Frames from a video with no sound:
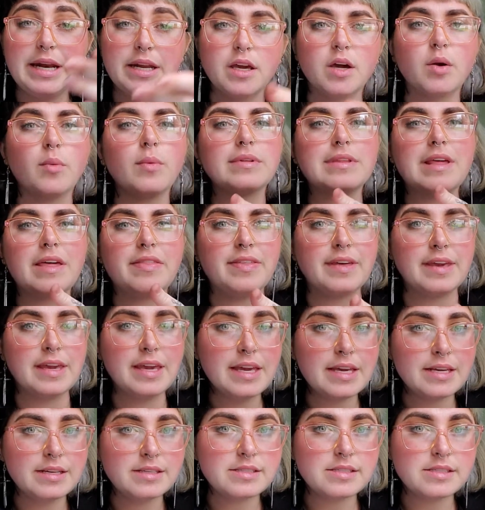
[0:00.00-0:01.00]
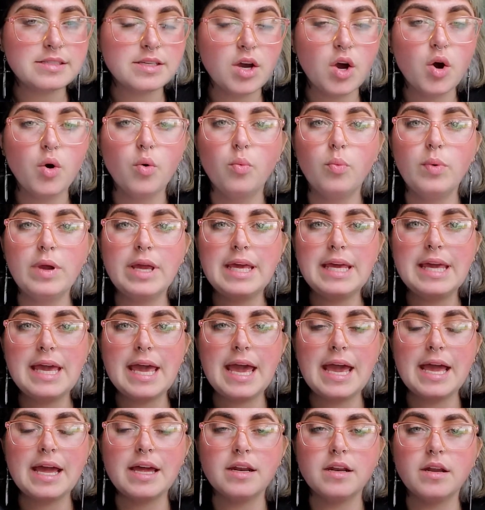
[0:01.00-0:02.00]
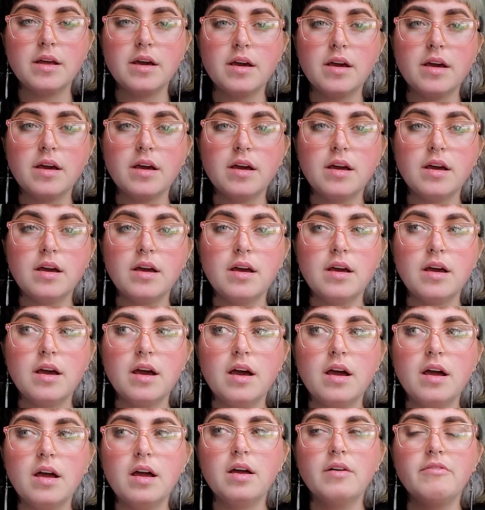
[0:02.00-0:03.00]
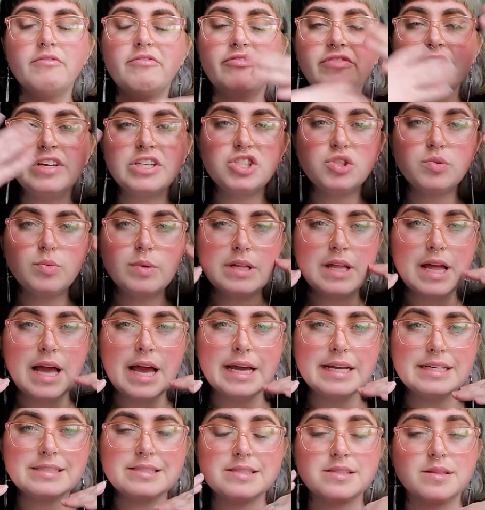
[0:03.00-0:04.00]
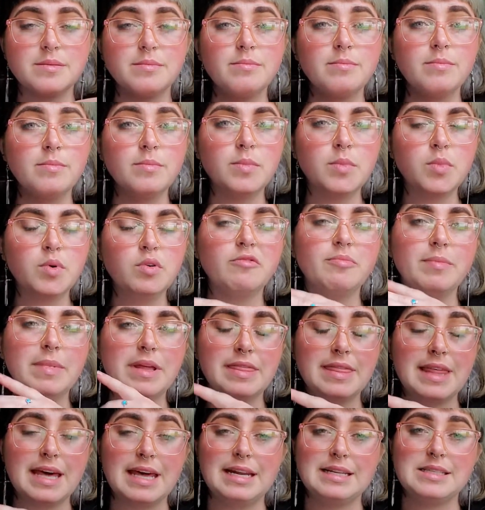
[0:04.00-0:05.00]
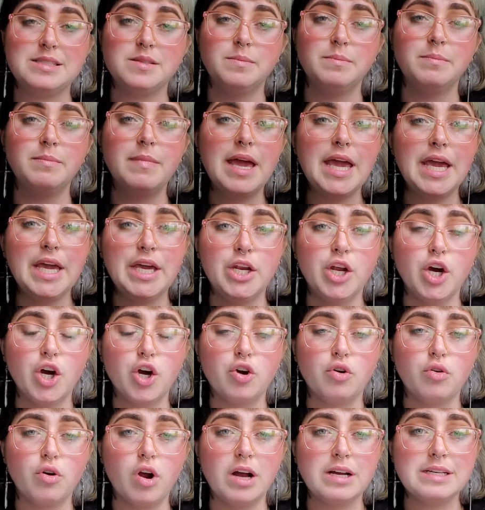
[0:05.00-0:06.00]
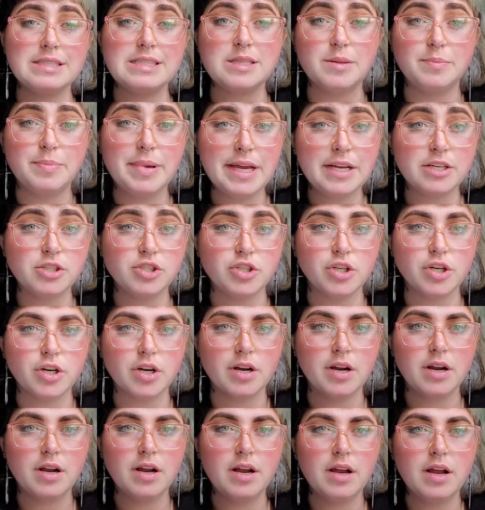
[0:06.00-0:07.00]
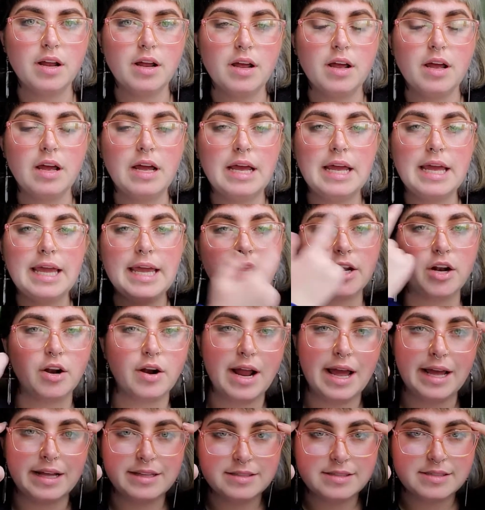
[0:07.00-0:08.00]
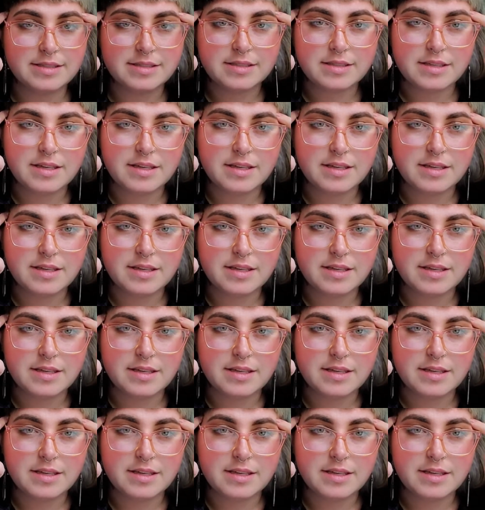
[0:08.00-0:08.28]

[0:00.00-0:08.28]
on what that thing is, we can visualize the movement that it's made across the picture in our heads.